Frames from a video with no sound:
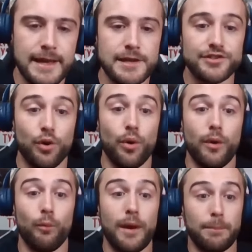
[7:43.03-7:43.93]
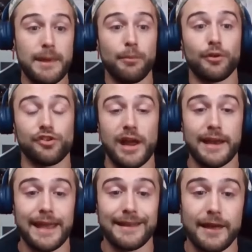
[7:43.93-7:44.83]
So when people are trying to
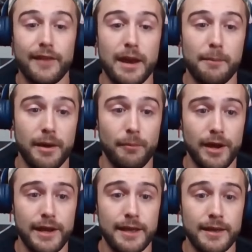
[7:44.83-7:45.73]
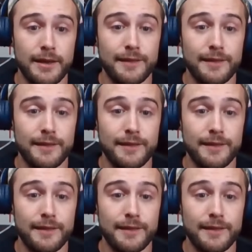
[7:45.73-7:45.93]
get down that amount of money,